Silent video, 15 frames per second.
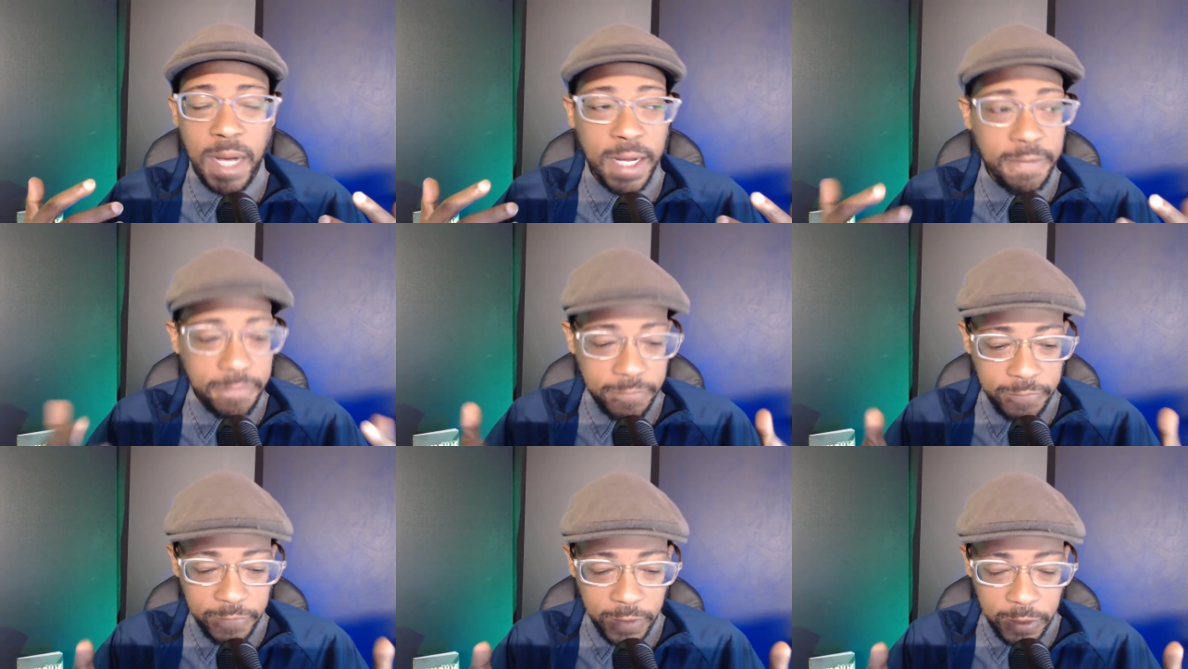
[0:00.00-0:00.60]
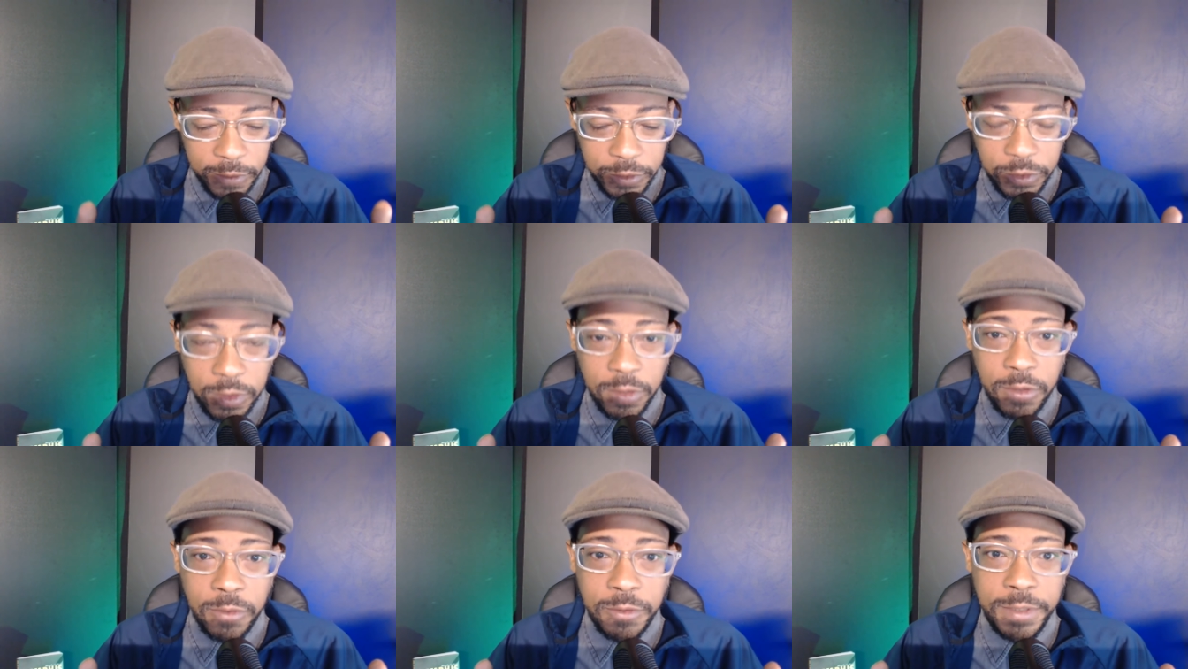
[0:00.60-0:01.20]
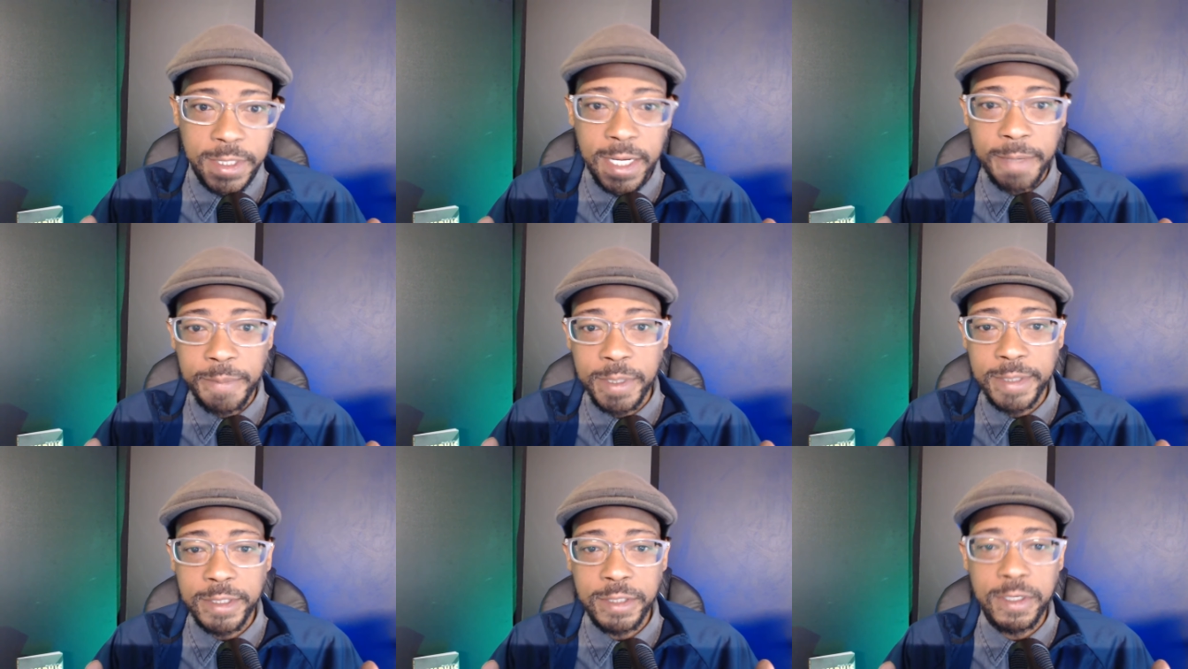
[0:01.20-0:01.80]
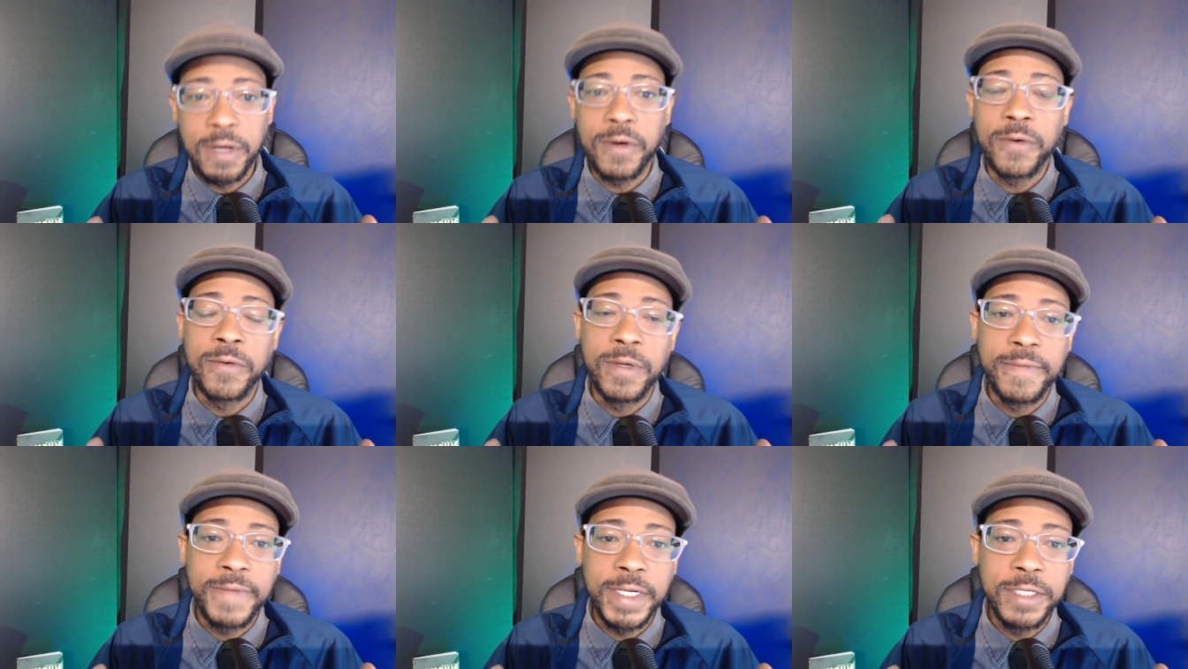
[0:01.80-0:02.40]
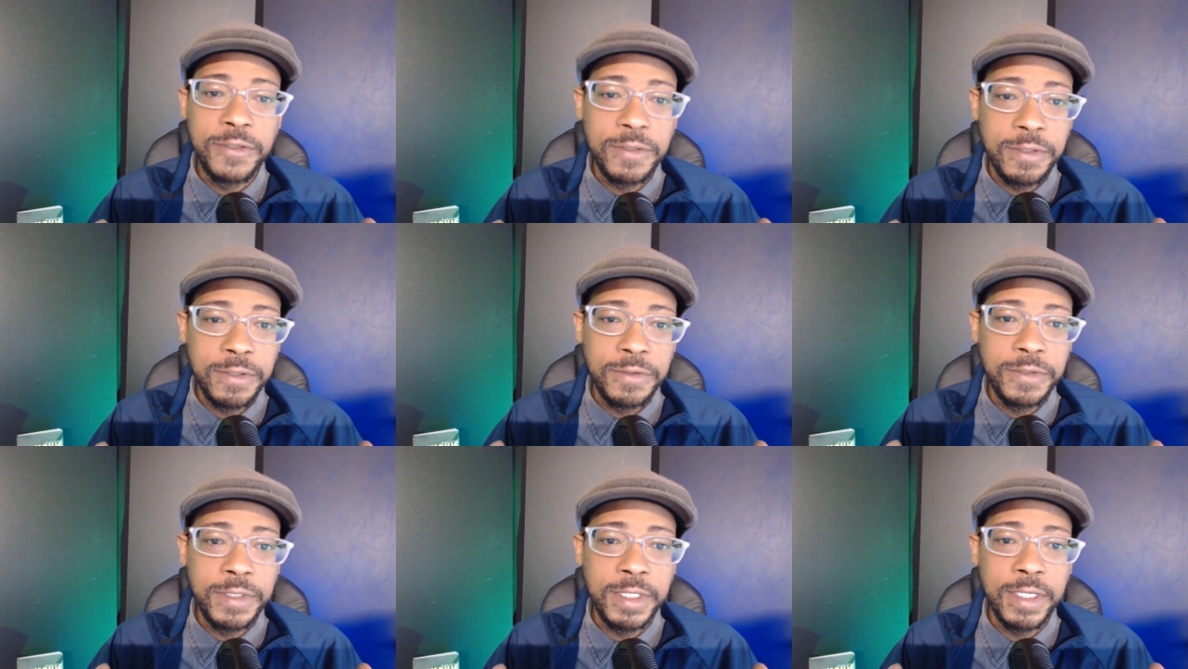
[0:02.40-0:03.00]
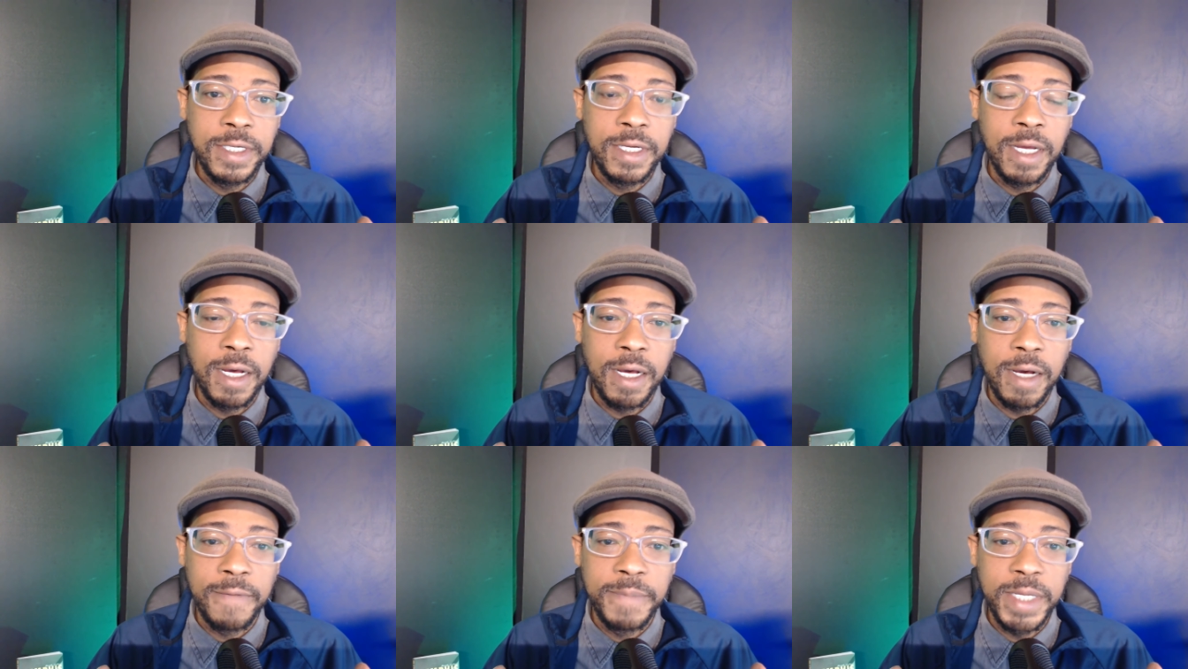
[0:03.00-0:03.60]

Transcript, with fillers: my first little stepping stone of introducing uh,